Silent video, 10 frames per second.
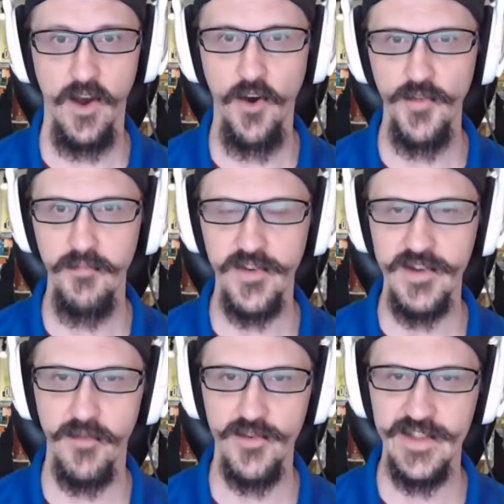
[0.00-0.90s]
All the
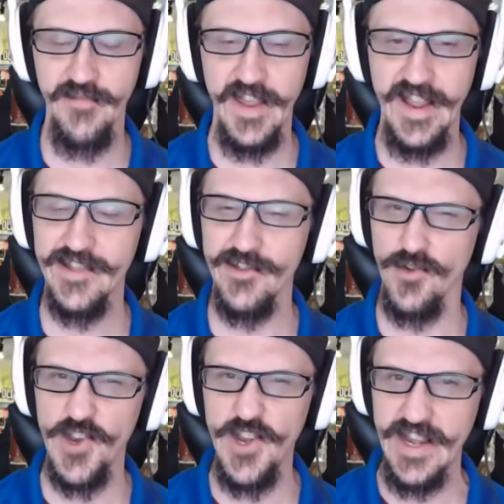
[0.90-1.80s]
player boards have that nice
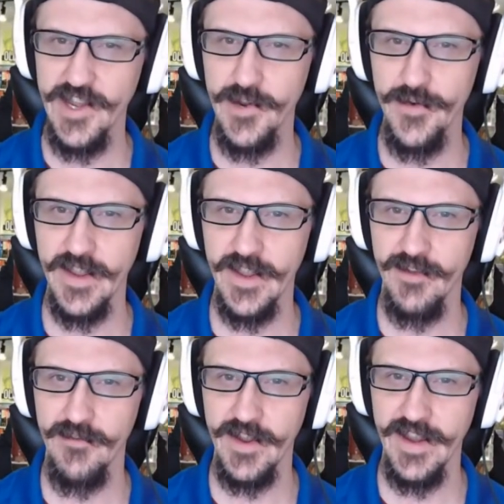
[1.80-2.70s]
little sheen to
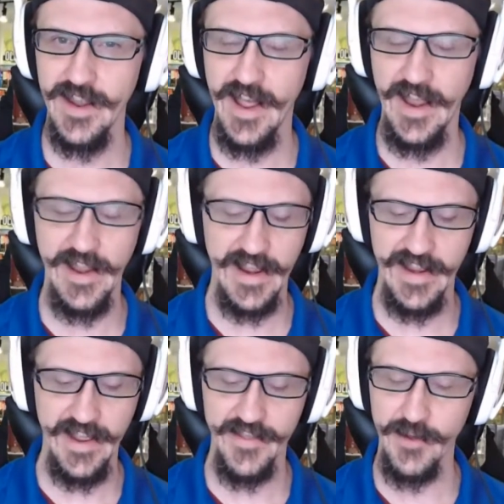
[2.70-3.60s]
it, right? I
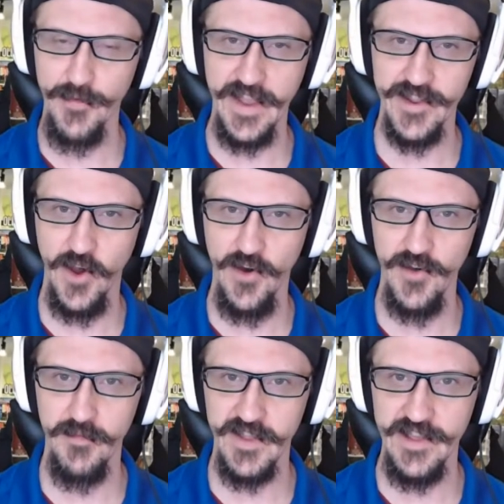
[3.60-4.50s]
can't think of what that's
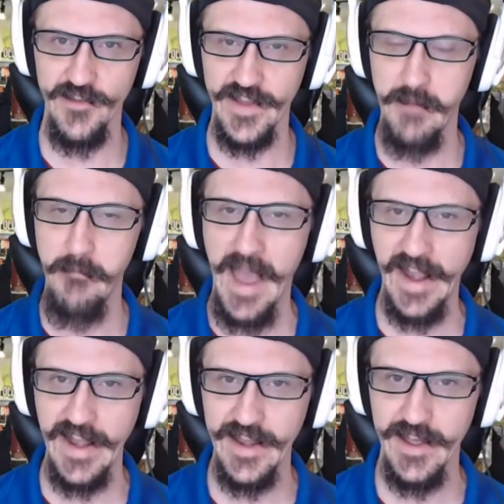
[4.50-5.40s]
called, but either like a
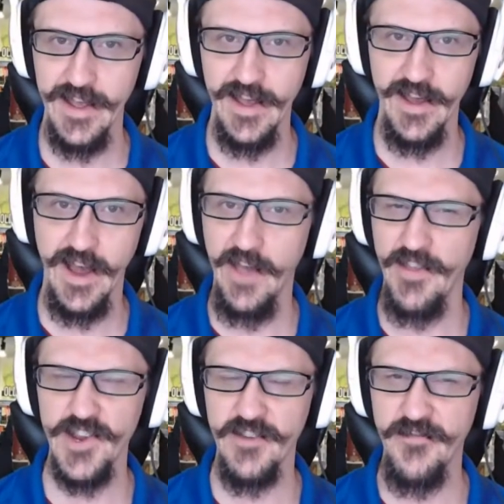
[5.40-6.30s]
matting.
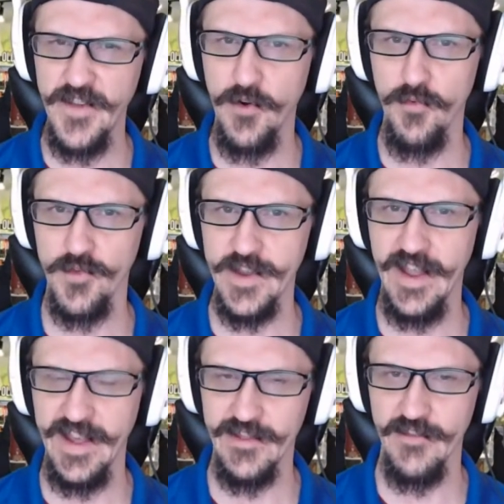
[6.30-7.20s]
They just feel really
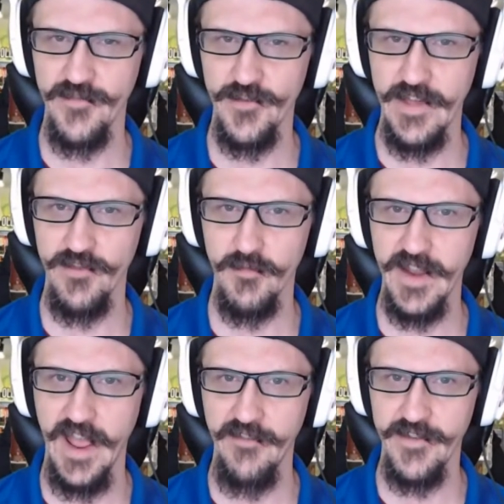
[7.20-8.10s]
nice. They feel that
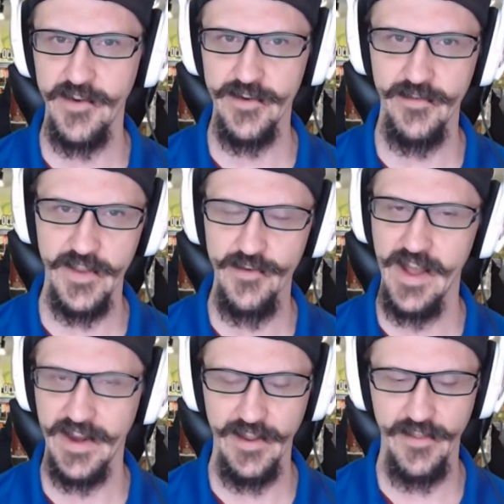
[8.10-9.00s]
little bit heavier, that
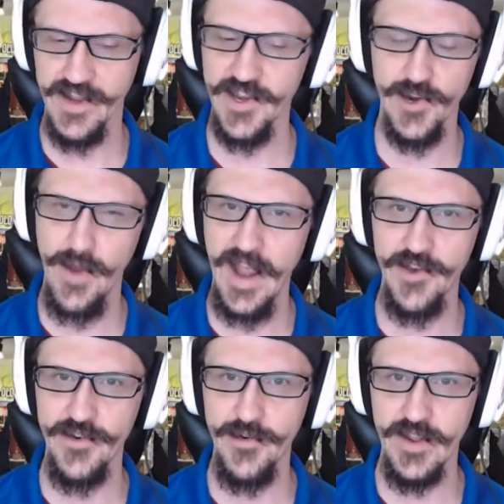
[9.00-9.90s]
you're not going to like
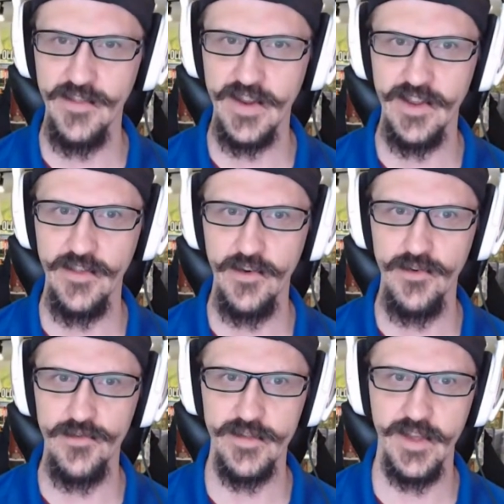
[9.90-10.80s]
scratch or do anything to
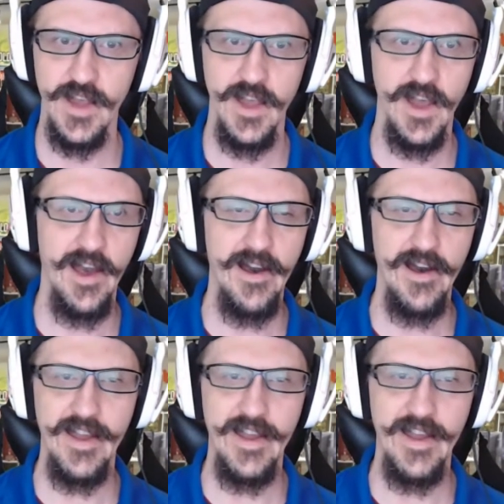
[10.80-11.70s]
those.
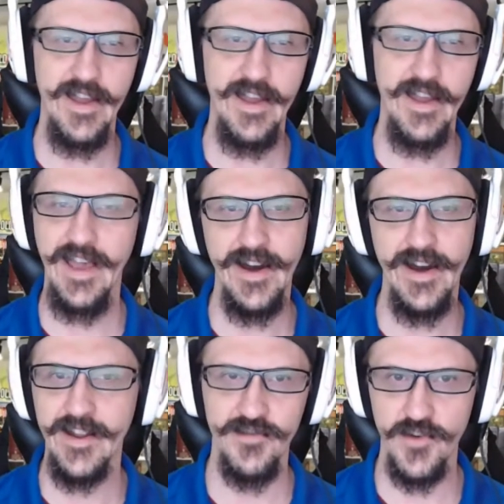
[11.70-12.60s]
It has a ton
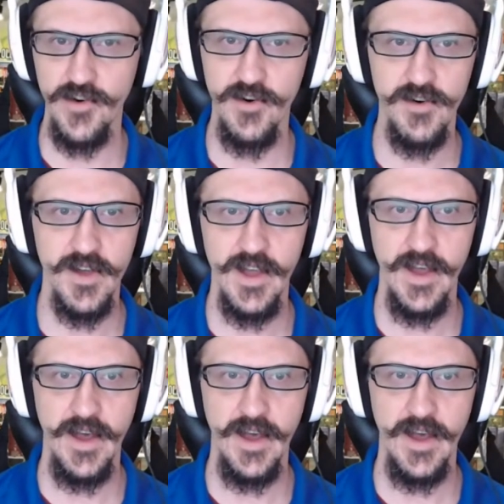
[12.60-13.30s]
of the little